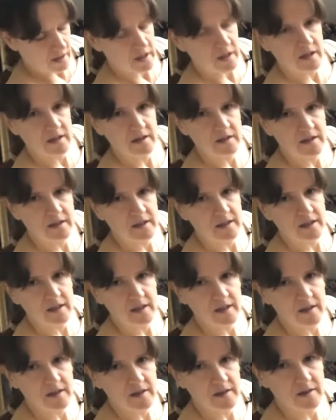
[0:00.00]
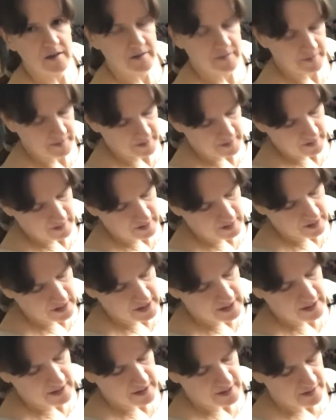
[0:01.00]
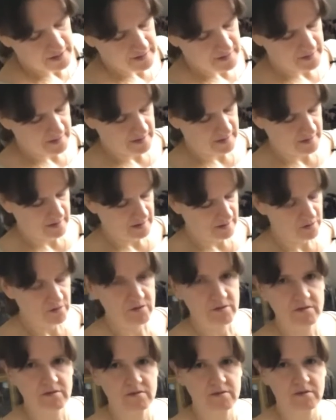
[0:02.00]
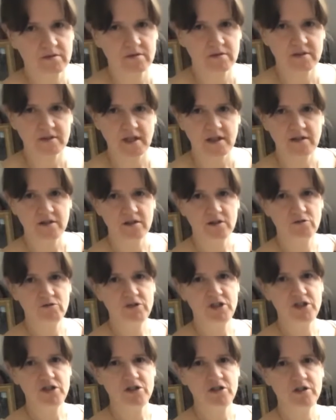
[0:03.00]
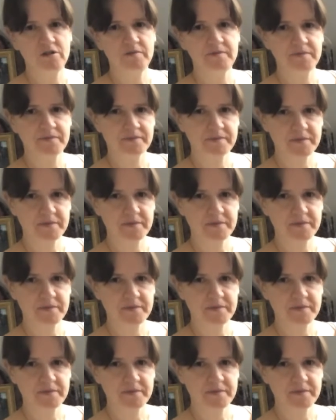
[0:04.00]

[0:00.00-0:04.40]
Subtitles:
in the Achilles tendon region.